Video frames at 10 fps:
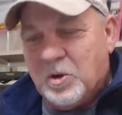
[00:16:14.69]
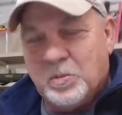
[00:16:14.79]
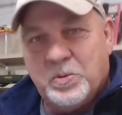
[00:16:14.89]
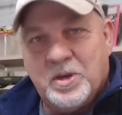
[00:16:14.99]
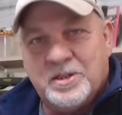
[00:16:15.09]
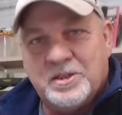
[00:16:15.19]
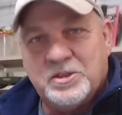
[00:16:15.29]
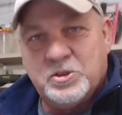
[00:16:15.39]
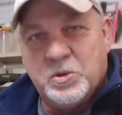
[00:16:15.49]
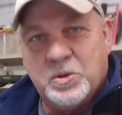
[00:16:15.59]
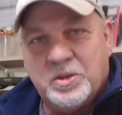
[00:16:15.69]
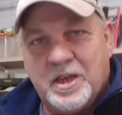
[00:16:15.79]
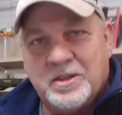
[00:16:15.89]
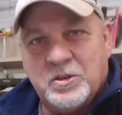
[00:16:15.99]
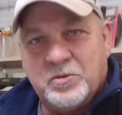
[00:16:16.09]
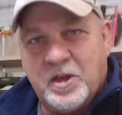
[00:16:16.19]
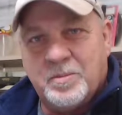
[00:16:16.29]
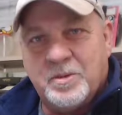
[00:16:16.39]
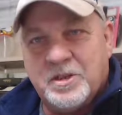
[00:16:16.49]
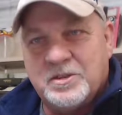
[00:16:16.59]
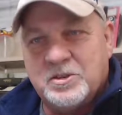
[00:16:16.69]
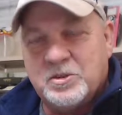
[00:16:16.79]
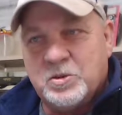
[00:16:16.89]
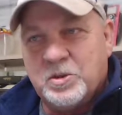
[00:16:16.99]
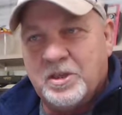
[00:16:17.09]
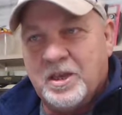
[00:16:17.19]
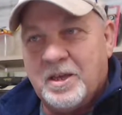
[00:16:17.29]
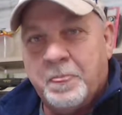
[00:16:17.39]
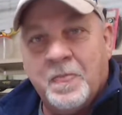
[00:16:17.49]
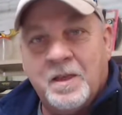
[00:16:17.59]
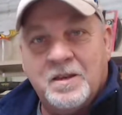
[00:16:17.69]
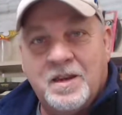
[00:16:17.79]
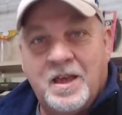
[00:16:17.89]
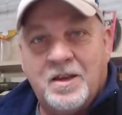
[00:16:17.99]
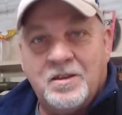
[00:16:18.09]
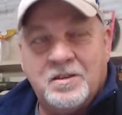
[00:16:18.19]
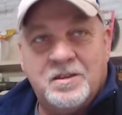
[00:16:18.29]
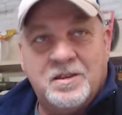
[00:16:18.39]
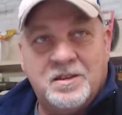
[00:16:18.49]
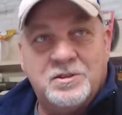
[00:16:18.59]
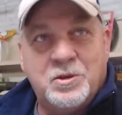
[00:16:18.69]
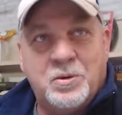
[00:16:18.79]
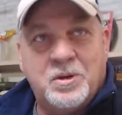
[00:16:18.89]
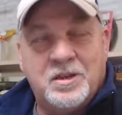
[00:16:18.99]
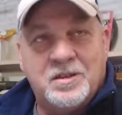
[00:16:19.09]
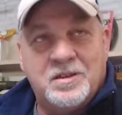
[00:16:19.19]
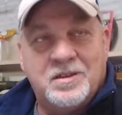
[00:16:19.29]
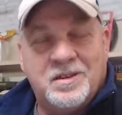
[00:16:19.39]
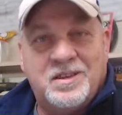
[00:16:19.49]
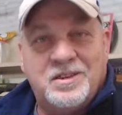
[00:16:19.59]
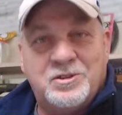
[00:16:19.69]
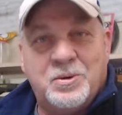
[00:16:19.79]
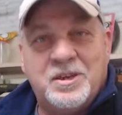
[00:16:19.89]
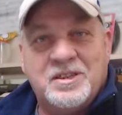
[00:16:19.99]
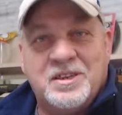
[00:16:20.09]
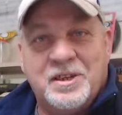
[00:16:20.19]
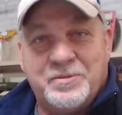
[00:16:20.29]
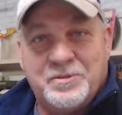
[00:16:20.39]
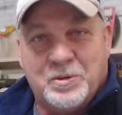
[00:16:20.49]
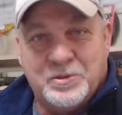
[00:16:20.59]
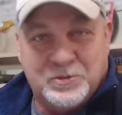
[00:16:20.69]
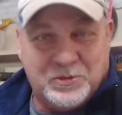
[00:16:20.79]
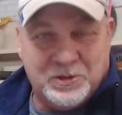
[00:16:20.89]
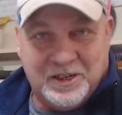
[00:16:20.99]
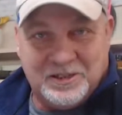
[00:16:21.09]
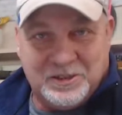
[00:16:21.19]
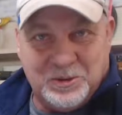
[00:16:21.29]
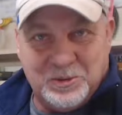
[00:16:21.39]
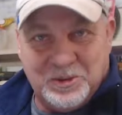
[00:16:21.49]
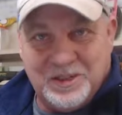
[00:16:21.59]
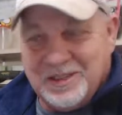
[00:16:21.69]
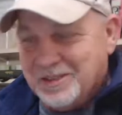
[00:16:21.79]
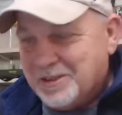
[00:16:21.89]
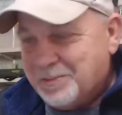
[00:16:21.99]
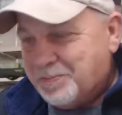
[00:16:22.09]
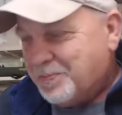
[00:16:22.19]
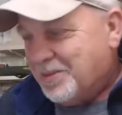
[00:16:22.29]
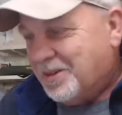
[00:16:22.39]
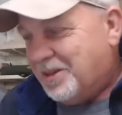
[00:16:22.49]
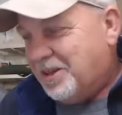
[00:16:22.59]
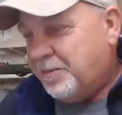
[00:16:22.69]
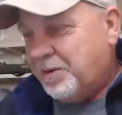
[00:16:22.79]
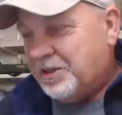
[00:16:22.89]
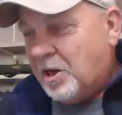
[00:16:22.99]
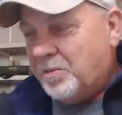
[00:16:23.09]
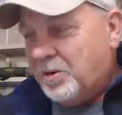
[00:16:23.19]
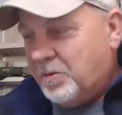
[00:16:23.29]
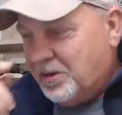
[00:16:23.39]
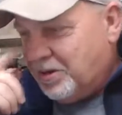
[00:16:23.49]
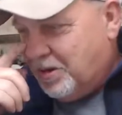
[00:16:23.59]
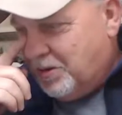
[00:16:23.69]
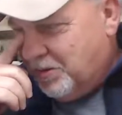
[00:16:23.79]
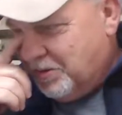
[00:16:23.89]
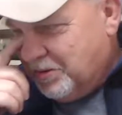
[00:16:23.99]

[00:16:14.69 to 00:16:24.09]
I hope you got to enjoy that and your family got to enjoy that. Now, enjoy eating the leftovers for the next 2 or 3 days. Emily called me a while ago.